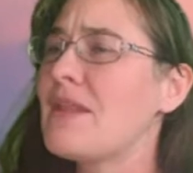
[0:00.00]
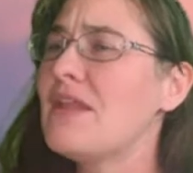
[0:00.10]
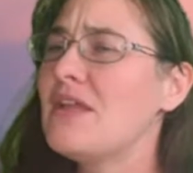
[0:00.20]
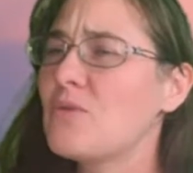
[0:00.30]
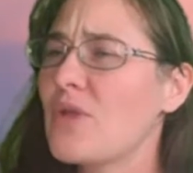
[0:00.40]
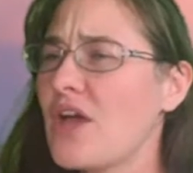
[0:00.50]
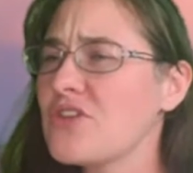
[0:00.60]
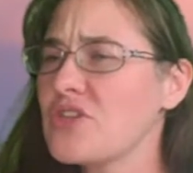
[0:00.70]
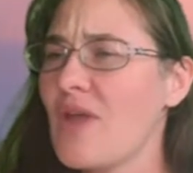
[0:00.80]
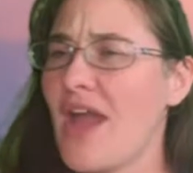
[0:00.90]
We also
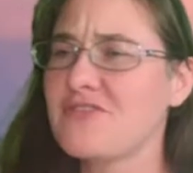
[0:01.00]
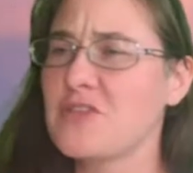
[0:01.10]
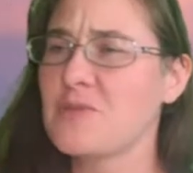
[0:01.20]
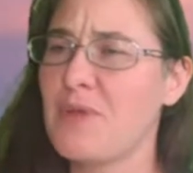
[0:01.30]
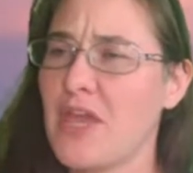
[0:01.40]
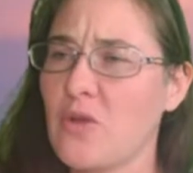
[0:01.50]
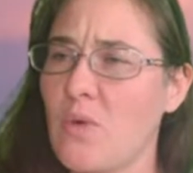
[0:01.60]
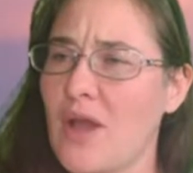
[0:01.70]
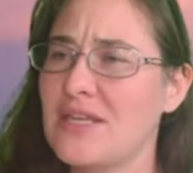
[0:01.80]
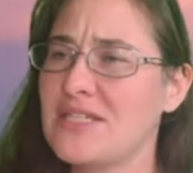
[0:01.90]
have to pick
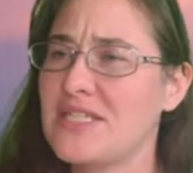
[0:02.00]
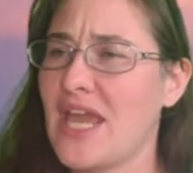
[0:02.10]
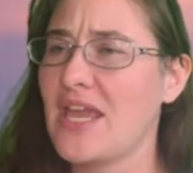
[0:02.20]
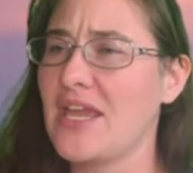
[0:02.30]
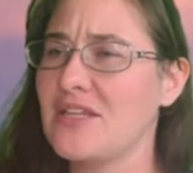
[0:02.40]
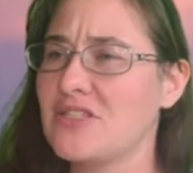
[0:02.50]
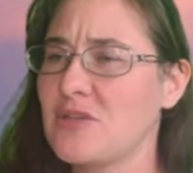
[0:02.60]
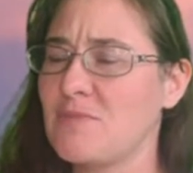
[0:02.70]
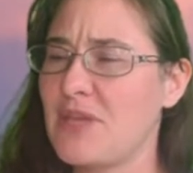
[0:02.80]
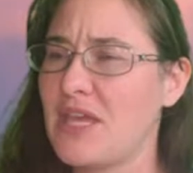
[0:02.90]
one day to
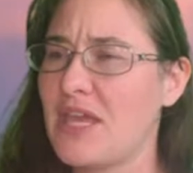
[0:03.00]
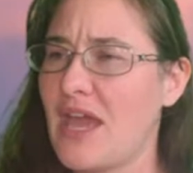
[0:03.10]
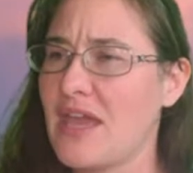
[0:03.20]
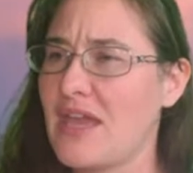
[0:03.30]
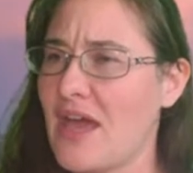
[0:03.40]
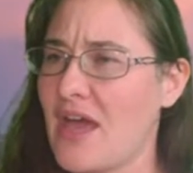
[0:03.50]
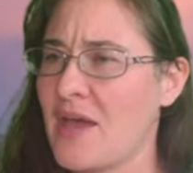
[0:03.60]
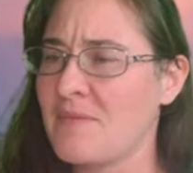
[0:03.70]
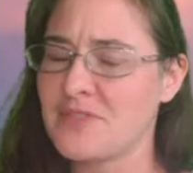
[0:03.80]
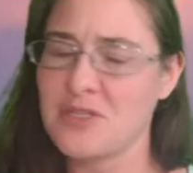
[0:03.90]
be a um
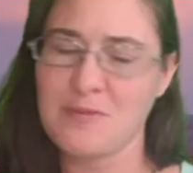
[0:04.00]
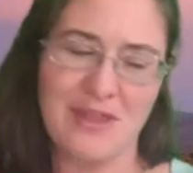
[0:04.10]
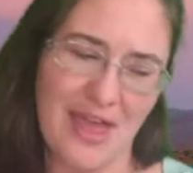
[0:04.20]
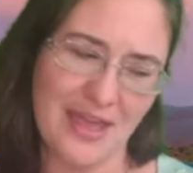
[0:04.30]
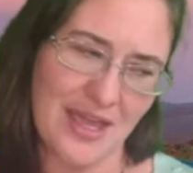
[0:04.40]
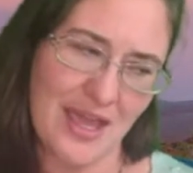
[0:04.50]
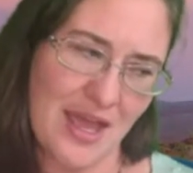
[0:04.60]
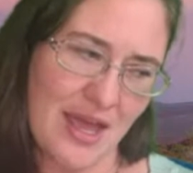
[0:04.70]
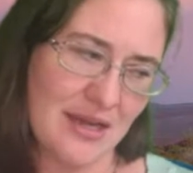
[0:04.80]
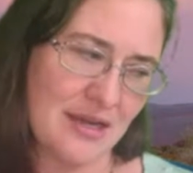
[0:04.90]
to be like
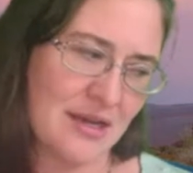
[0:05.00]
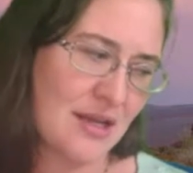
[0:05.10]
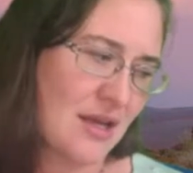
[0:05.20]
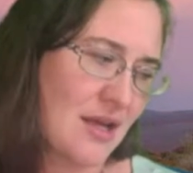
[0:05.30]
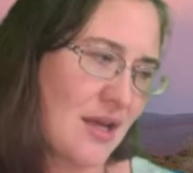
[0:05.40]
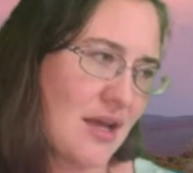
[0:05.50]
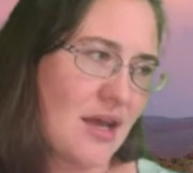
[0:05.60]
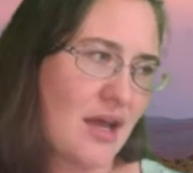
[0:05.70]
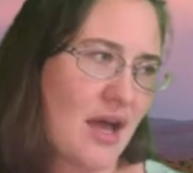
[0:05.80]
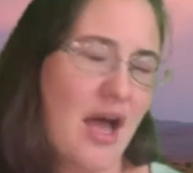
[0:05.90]
an
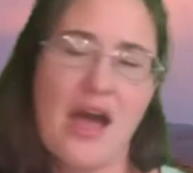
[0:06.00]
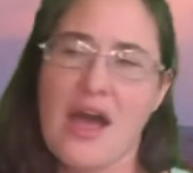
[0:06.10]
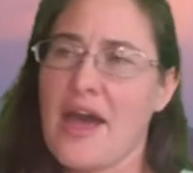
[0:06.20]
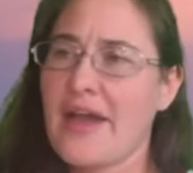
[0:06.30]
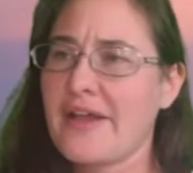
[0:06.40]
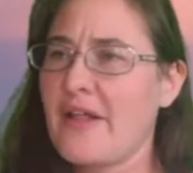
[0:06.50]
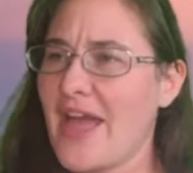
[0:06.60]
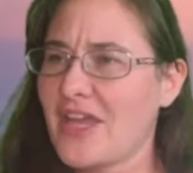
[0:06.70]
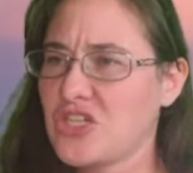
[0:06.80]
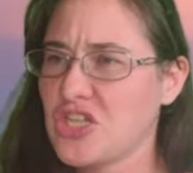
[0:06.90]
uh, a
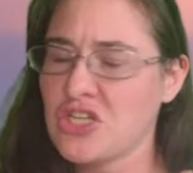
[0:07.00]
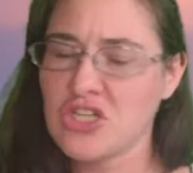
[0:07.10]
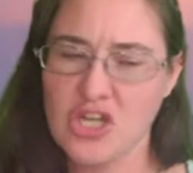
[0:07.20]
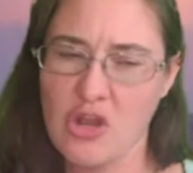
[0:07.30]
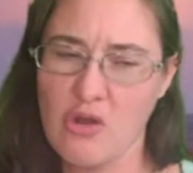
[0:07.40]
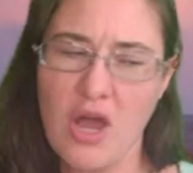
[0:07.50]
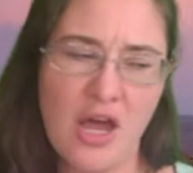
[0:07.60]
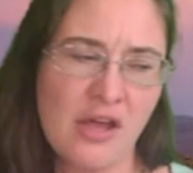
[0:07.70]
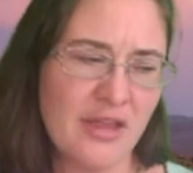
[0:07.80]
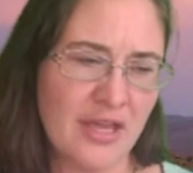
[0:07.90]
collection show all,
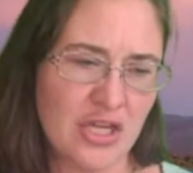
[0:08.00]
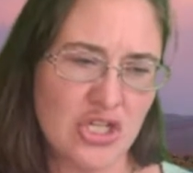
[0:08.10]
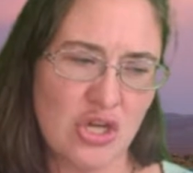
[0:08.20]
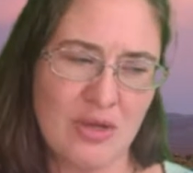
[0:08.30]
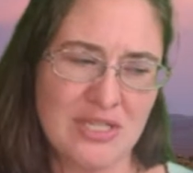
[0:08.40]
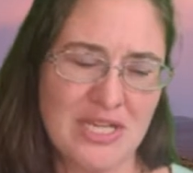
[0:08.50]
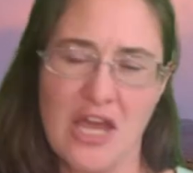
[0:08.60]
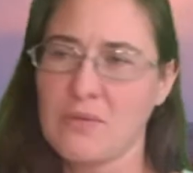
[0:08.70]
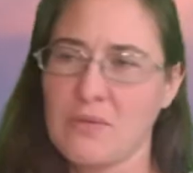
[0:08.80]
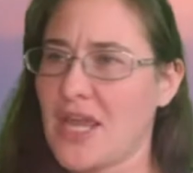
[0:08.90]
like a show and tell, where
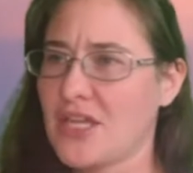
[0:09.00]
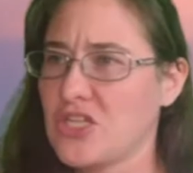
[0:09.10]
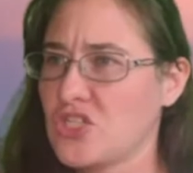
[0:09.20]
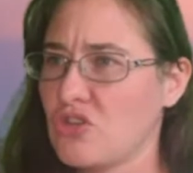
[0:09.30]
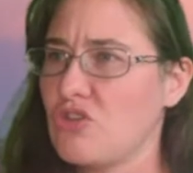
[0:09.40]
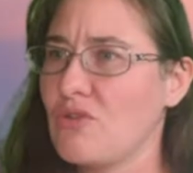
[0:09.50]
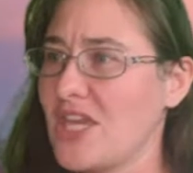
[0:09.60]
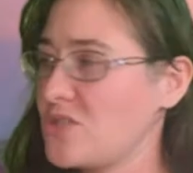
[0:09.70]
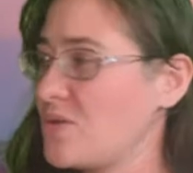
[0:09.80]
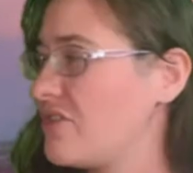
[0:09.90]
I can show you each
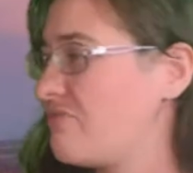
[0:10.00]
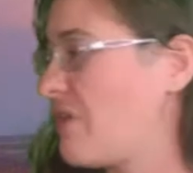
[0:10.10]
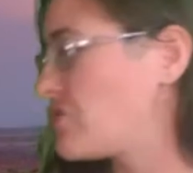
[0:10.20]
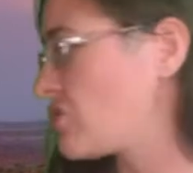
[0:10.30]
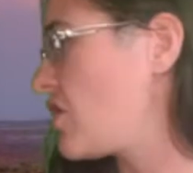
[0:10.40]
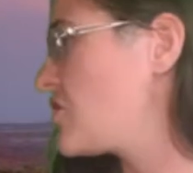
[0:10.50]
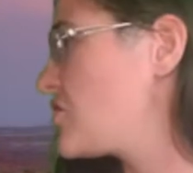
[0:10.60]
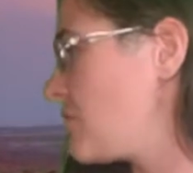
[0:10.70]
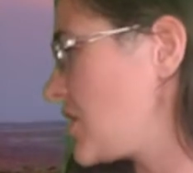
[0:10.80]
one of my drawers and we can